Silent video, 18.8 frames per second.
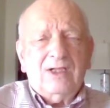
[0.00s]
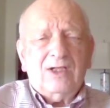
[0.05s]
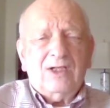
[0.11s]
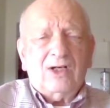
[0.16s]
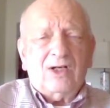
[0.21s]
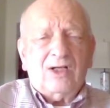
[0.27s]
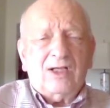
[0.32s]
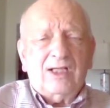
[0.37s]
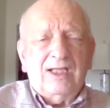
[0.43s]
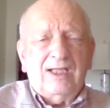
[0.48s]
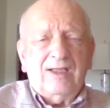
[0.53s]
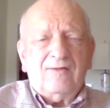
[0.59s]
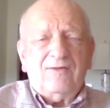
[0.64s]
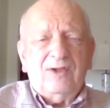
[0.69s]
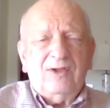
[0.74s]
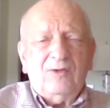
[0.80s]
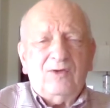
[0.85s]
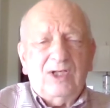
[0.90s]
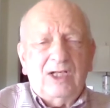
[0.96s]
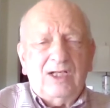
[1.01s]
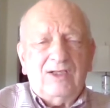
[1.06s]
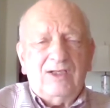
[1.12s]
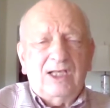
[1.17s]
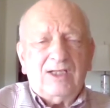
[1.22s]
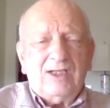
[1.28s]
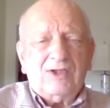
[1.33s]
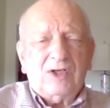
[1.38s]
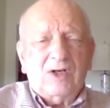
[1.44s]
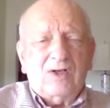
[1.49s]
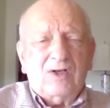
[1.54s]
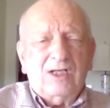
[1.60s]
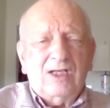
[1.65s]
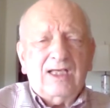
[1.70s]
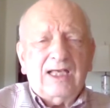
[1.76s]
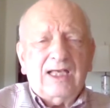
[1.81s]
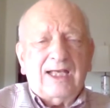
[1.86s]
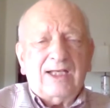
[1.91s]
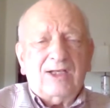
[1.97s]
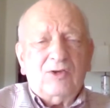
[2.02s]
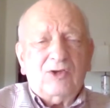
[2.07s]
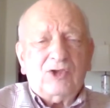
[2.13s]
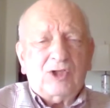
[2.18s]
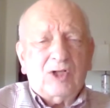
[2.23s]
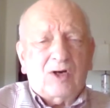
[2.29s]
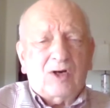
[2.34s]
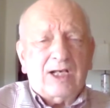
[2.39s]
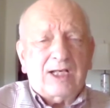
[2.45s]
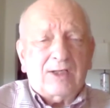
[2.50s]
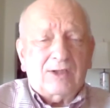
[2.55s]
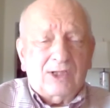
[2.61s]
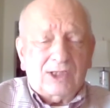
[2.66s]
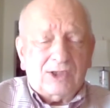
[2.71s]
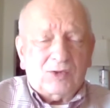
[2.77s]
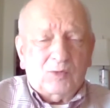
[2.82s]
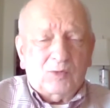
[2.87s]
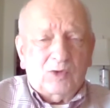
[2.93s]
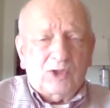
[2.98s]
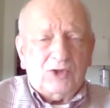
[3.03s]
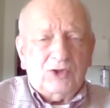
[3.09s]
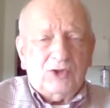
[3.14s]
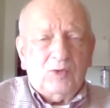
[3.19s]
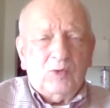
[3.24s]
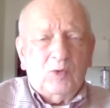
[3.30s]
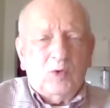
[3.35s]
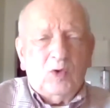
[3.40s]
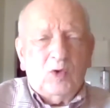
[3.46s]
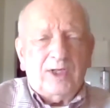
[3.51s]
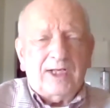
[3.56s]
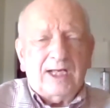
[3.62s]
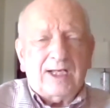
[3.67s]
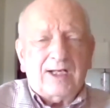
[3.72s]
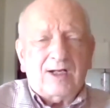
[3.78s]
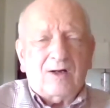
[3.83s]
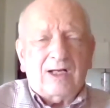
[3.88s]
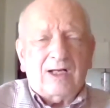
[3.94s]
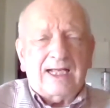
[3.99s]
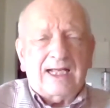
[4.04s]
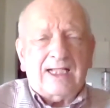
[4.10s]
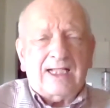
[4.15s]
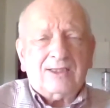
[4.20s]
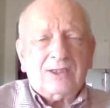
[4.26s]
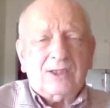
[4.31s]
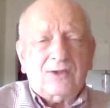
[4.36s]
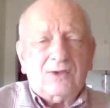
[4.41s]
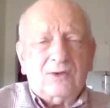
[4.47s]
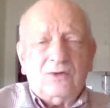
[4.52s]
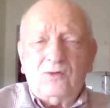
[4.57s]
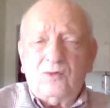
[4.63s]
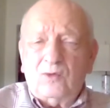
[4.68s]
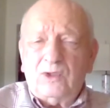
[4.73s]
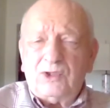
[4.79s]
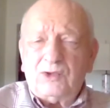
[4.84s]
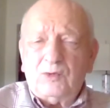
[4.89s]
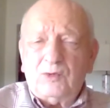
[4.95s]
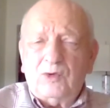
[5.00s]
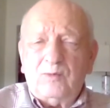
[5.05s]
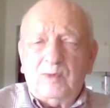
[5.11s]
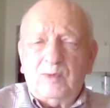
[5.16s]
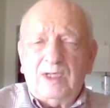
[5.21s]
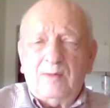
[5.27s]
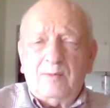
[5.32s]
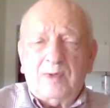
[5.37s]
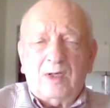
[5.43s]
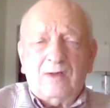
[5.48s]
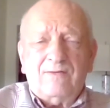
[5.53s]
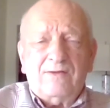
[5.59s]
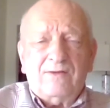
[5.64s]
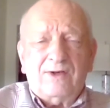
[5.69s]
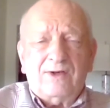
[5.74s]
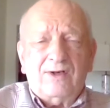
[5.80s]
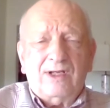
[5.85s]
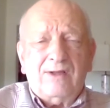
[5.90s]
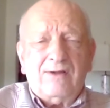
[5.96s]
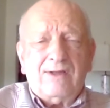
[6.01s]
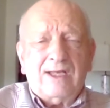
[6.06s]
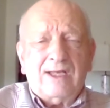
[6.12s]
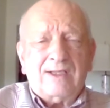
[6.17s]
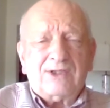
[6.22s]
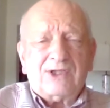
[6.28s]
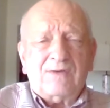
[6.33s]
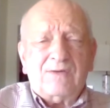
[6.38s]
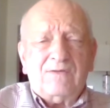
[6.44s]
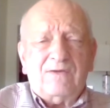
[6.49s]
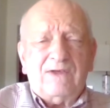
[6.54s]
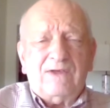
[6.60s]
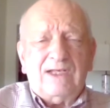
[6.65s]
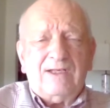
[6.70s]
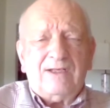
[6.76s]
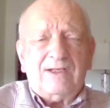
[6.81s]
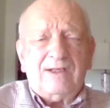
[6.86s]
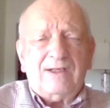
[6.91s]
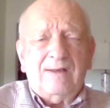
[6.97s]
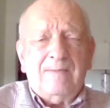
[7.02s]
if you did this and you started this, which you would at high altitude, which would be above 30,000 feet,